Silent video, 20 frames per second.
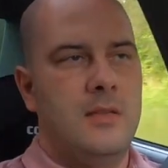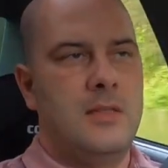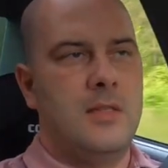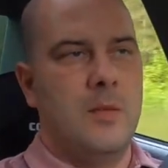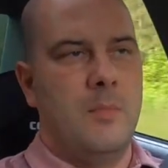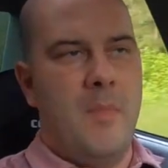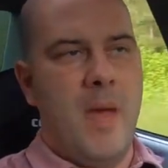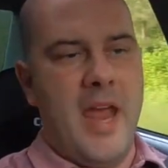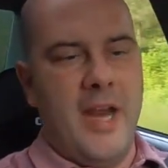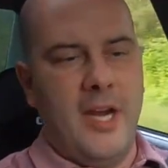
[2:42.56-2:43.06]

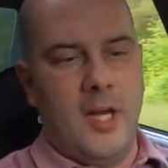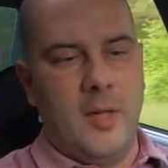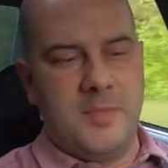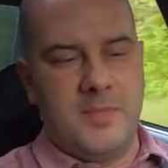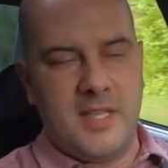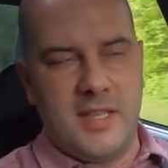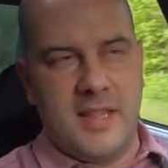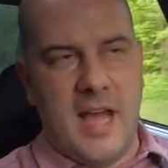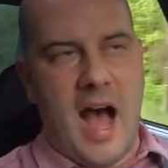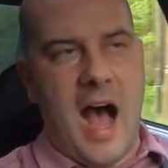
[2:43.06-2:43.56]
to mate
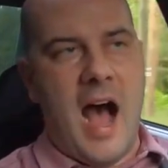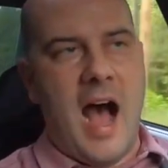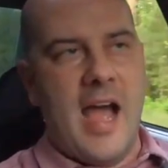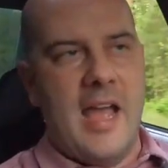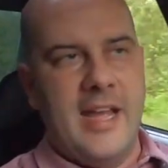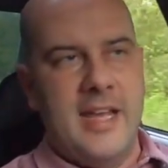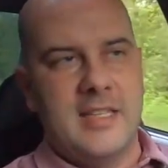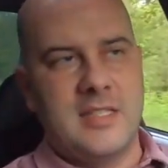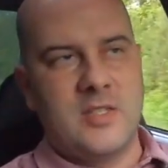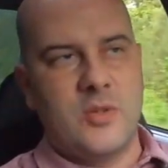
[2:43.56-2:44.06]
up to the
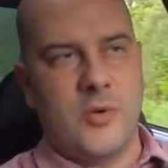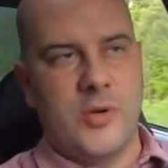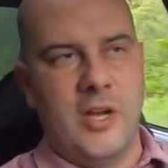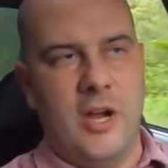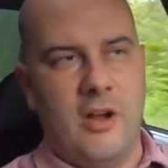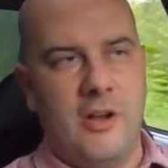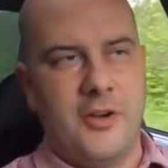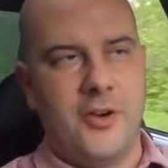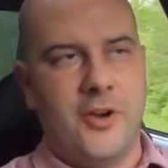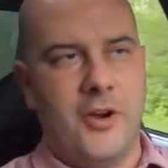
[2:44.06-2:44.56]

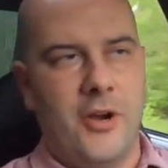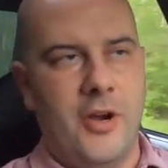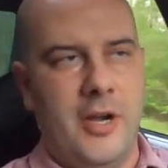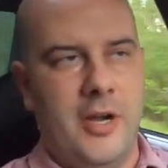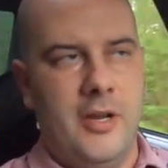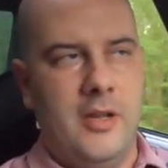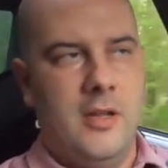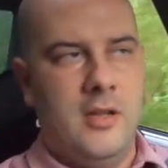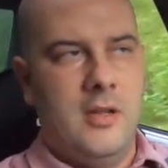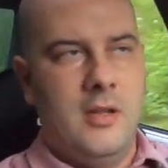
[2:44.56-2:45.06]

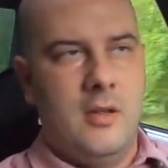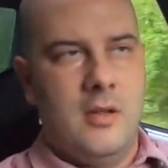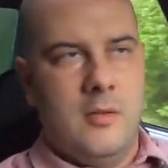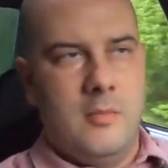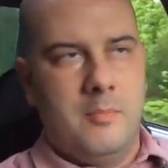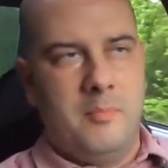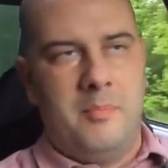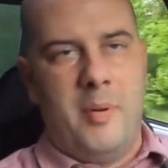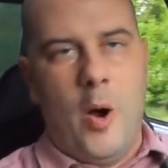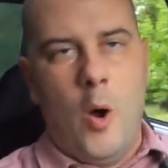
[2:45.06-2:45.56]
IS300
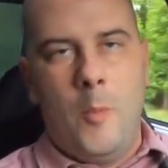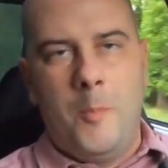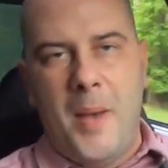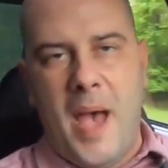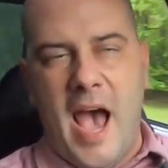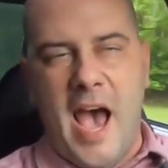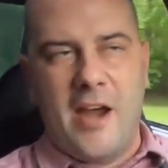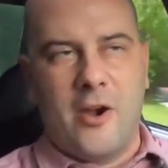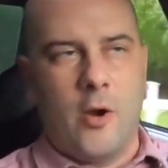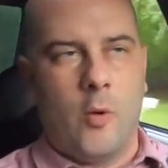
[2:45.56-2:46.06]
bolt
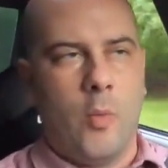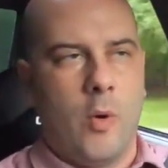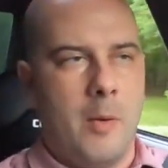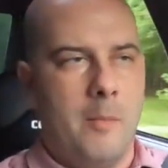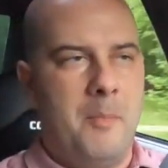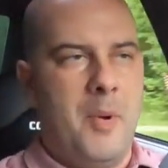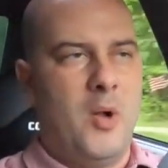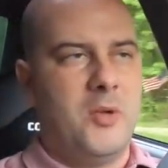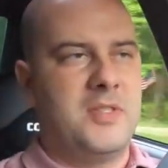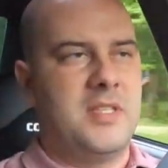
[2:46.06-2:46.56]
pattern where
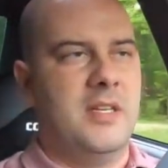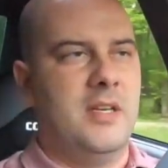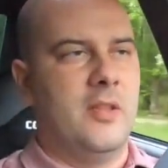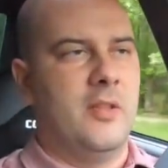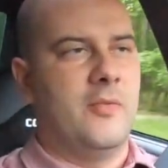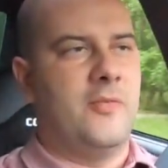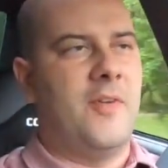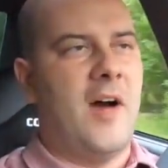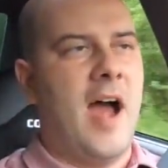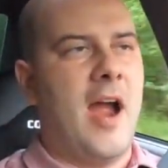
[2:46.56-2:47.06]
it bolts into
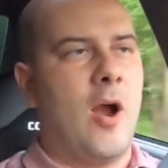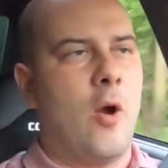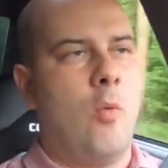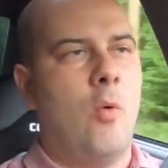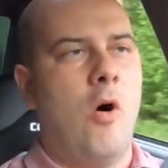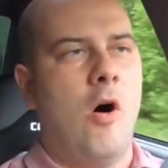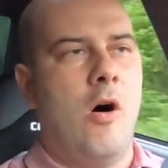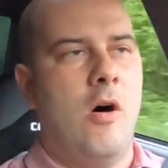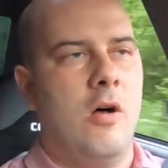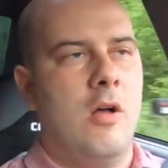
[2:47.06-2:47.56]
the
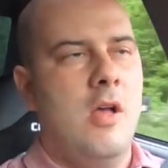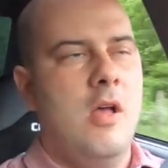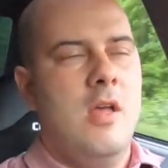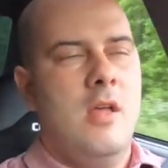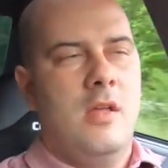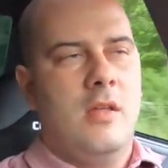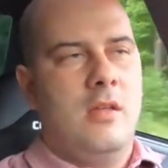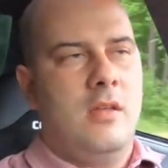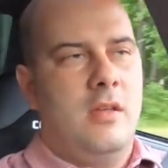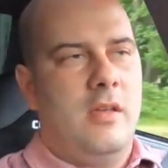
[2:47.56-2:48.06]
firewall.
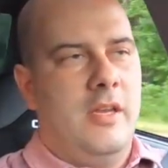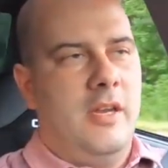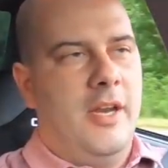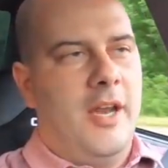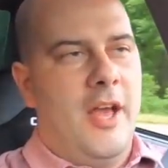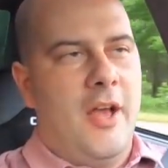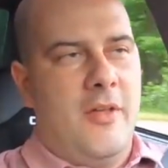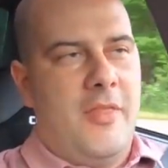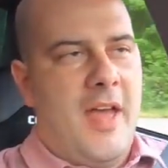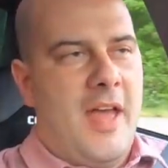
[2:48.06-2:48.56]
You
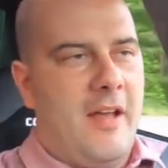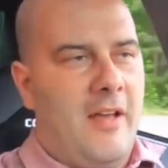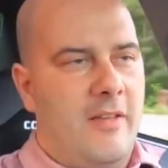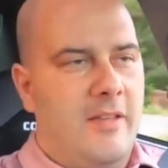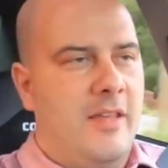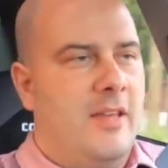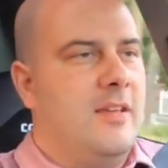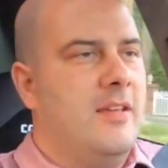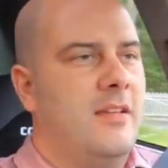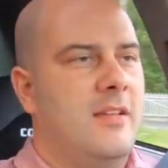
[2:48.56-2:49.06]
know, that
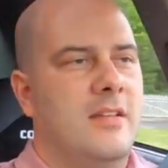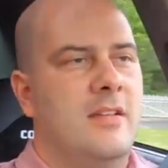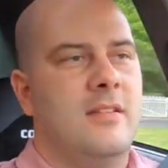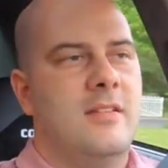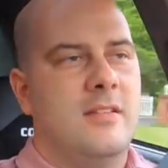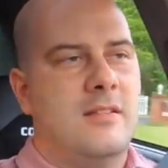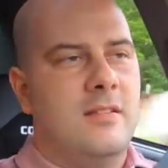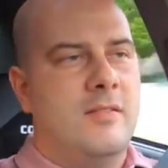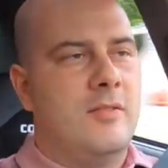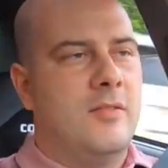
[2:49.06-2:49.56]

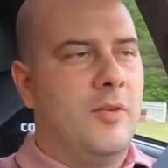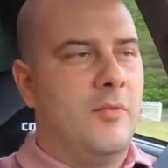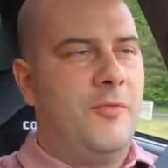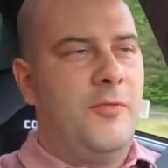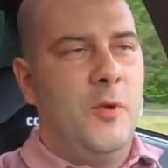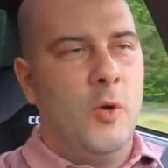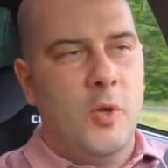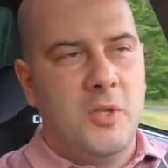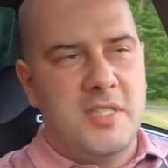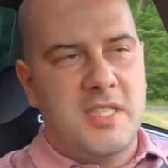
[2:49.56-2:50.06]
the
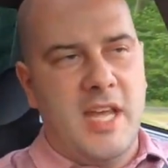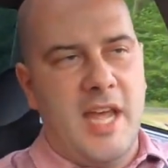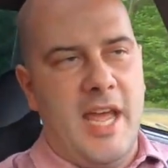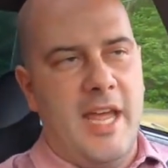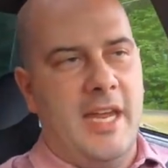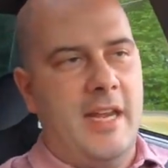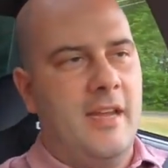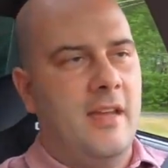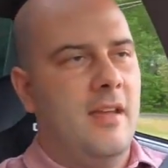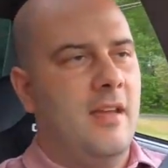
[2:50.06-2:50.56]
fuel
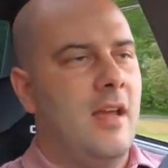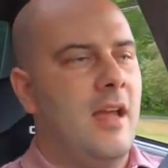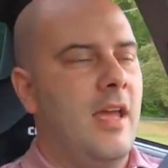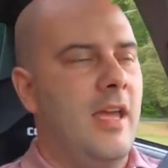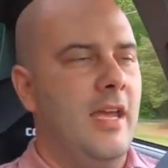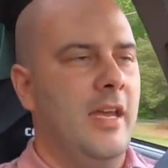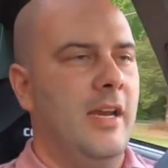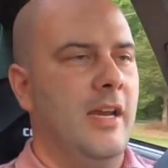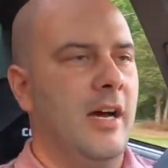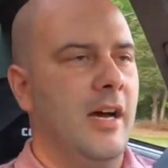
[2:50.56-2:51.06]
tank,
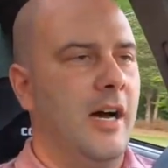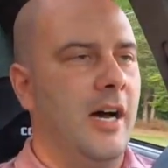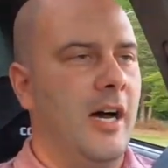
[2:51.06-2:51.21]
it